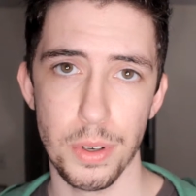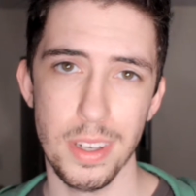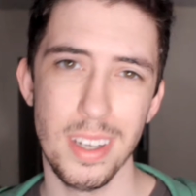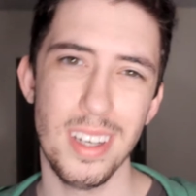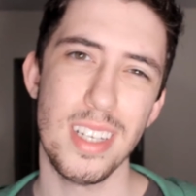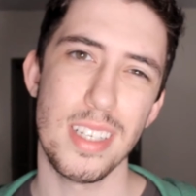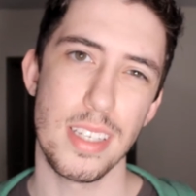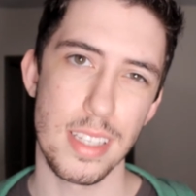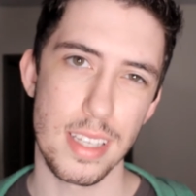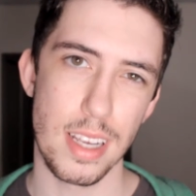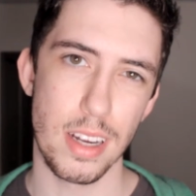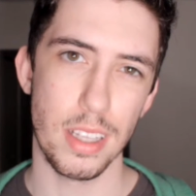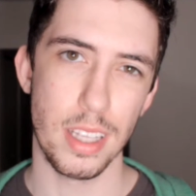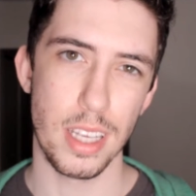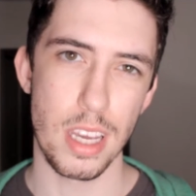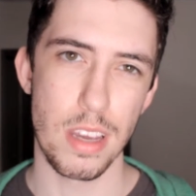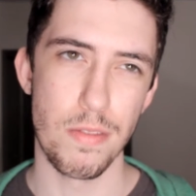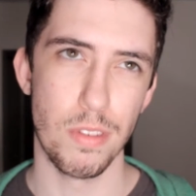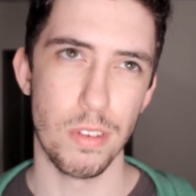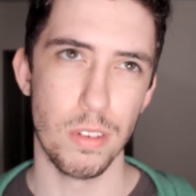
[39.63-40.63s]
Not
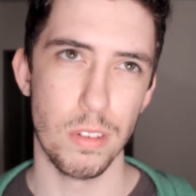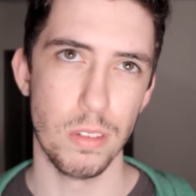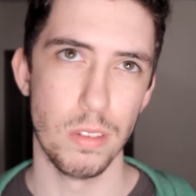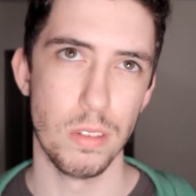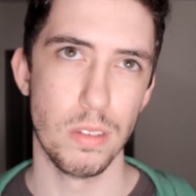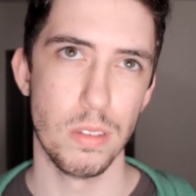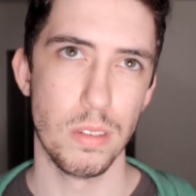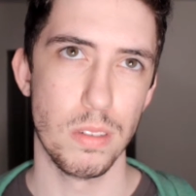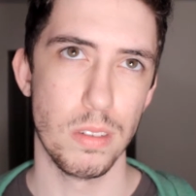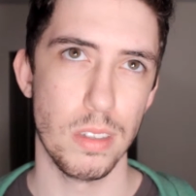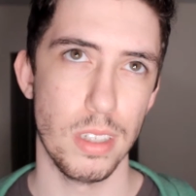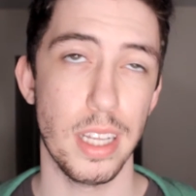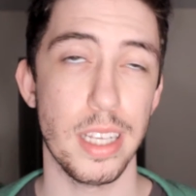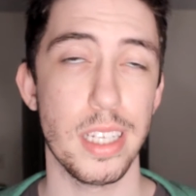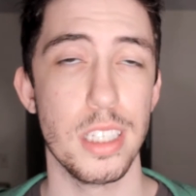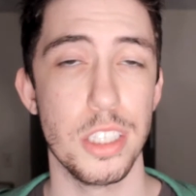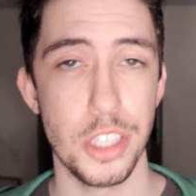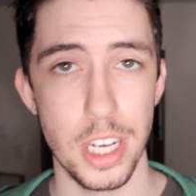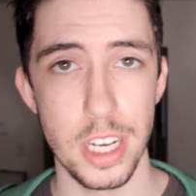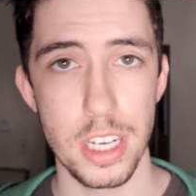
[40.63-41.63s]
necessarily evil, I
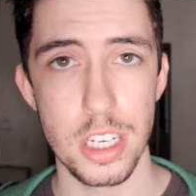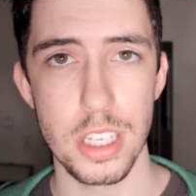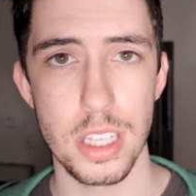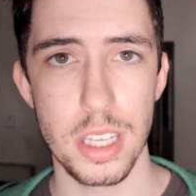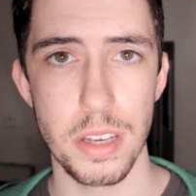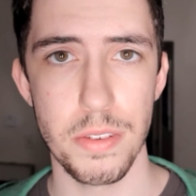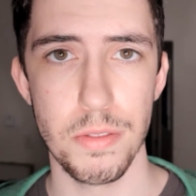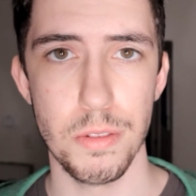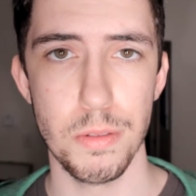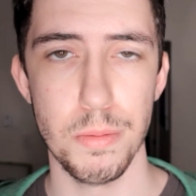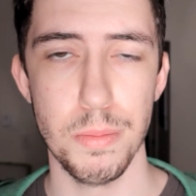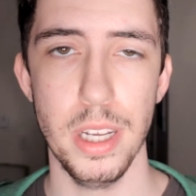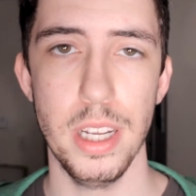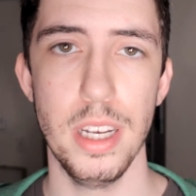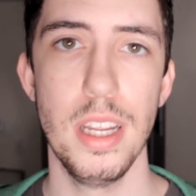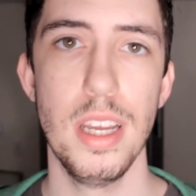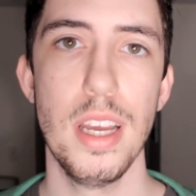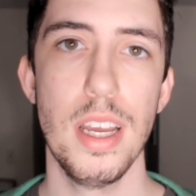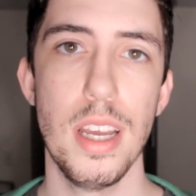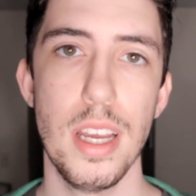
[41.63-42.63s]
like to change the evil, but
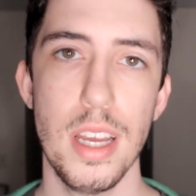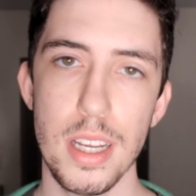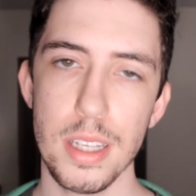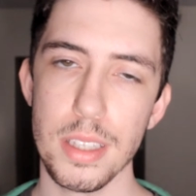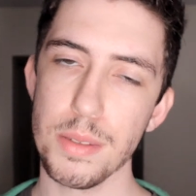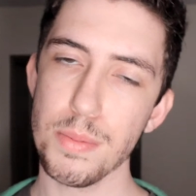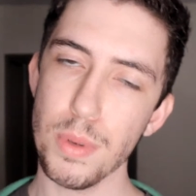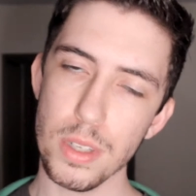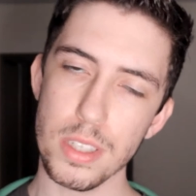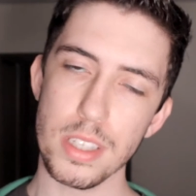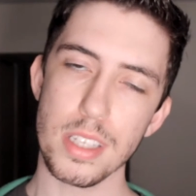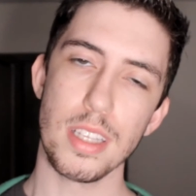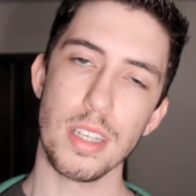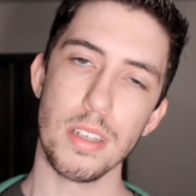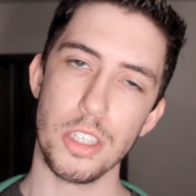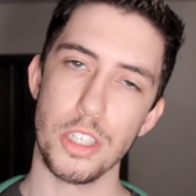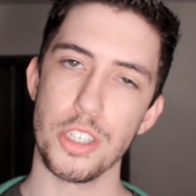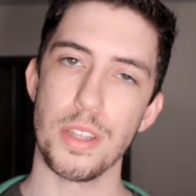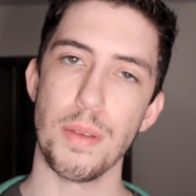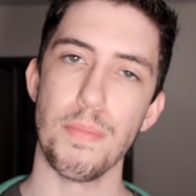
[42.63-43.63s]
it's mostly
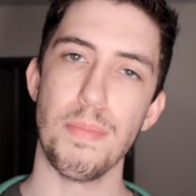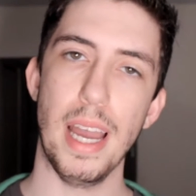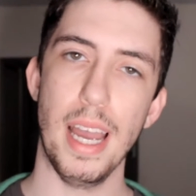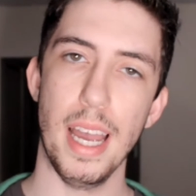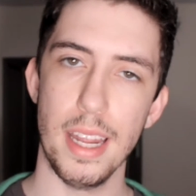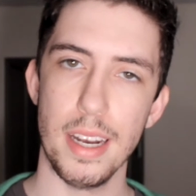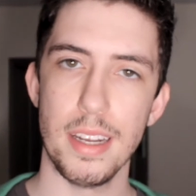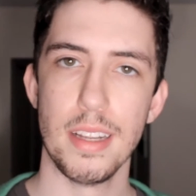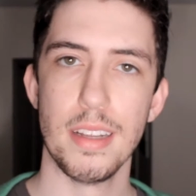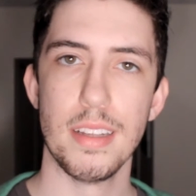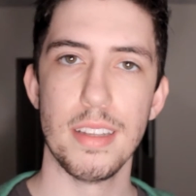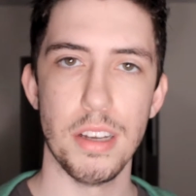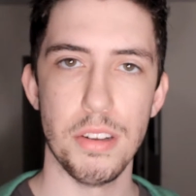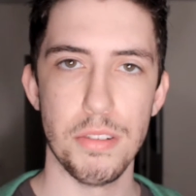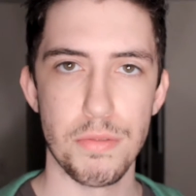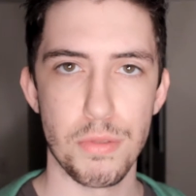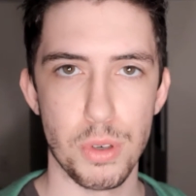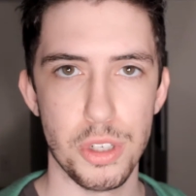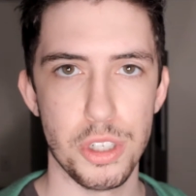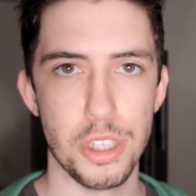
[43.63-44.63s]
just the bad,
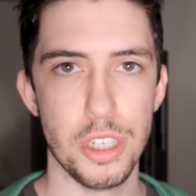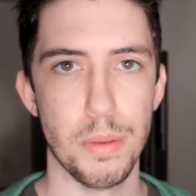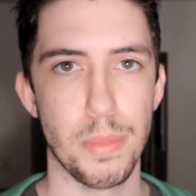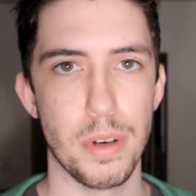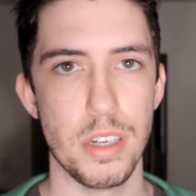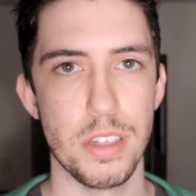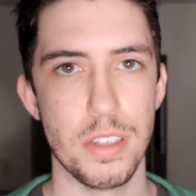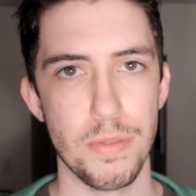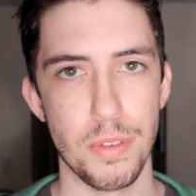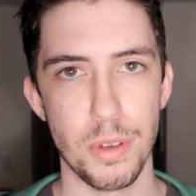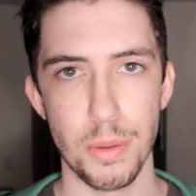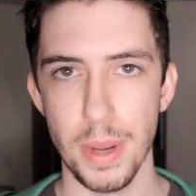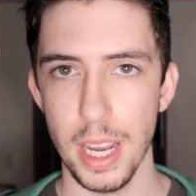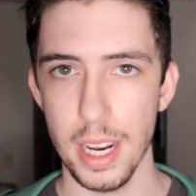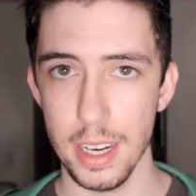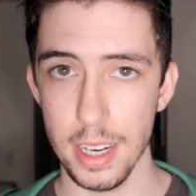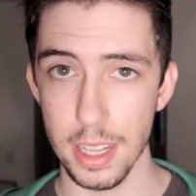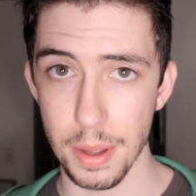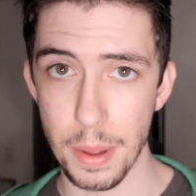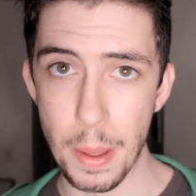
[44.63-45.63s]
unfortunate parts of
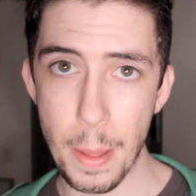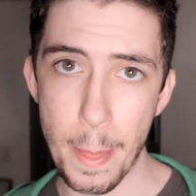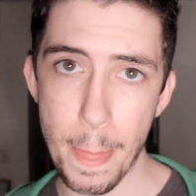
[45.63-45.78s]
humanity.